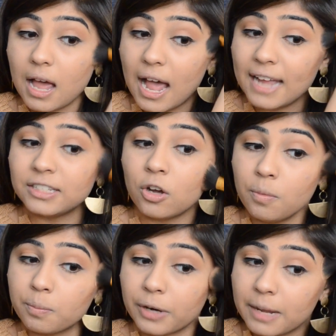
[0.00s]
I
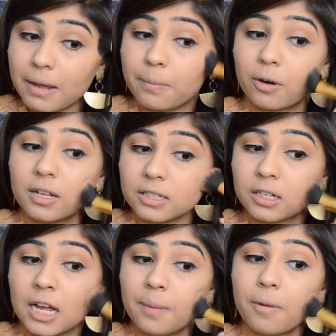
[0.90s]
don't bring my
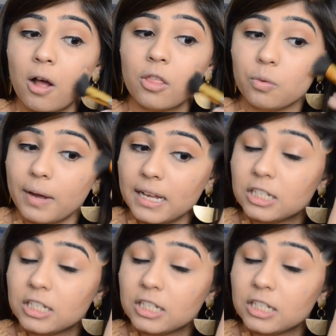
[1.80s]
bronzer up all the way